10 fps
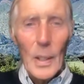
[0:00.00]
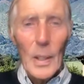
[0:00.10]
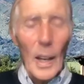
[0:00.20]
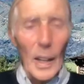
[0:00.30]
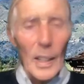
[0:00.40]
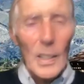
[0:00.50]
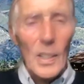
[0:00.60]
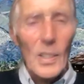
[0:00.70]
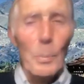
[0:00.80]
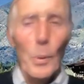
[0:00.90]
And here's a
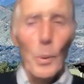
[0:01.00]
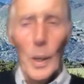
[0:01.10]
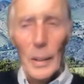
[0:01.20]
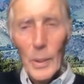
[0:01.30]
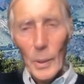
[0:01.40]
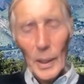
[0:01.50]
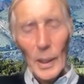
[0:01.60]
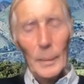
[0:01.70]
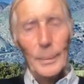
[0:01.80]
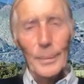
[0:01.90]
simple way of doing
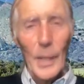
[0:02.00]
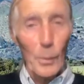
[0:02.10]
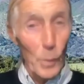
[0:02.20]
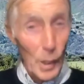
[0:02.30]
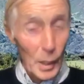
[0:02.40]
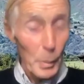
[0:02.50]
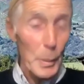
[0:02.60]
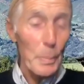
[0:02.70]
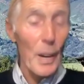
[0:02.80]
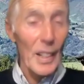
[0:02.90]
it. And we're going to be
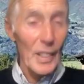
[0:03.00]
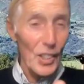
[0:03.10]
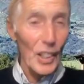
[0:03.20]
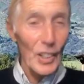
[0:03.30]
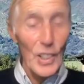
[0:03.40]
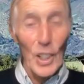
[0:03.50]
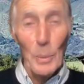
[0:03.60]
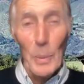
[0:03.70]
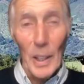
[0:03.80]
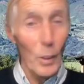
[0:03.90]
practicing this in a
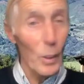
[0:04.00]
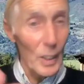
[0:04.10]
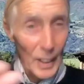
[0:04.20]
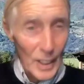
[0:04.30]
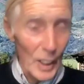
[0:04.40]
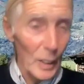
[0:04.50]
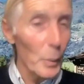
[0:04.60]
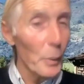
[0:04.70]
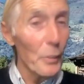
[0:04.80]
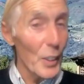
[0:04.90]
minute, or at least I'm going
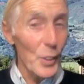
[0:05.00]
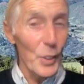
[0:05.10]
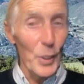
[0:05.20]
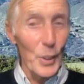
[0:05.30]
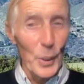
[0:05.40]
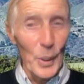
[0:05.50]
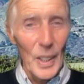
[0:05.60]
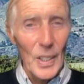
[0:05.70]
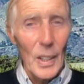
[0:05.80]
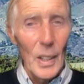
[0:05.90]
to invite you to do
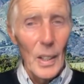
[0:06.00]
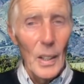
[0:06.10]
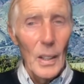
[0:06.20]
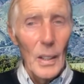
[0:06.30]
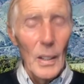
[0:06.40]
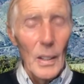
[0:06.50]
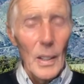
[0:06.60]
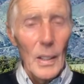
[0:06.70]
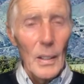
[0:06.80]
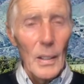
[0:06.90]
this.
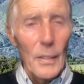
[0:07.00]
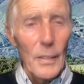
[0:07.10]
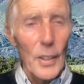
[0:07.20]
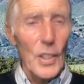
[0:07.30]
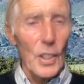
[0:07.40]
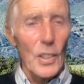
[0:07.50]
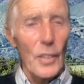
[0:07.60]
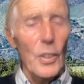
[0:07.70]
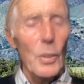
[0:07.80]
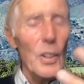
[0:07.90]
For instance,
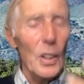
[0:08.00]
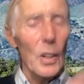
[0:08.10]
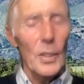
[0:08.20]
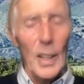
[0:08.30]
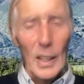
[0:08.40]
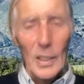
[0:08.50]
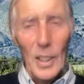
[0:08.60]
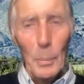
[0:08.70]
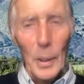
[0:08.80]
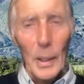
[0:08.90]
if you want to contact
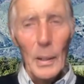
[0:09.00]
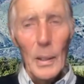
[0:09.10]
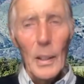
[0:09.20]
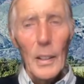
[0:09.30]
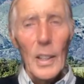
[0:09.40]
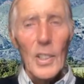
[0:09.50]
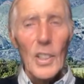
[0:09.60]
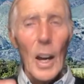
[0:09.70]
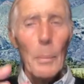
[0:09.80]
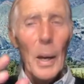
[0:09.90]
somebody,
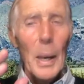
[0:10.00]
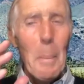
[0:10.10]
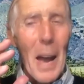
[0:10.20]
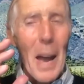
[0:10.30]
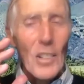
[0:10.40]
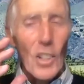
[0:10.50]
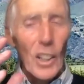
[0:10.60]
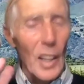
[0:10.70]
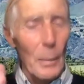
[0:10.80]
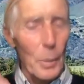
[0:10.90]
start by imagining
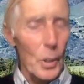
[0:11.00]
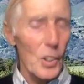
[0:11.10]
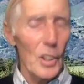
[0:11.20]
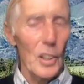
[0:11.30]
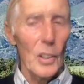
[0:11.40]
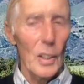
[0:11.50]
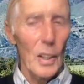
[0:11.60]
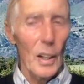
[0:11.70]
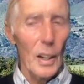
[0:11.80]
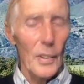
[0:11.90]
that person in your
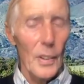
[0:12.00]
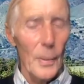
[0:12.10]
heart.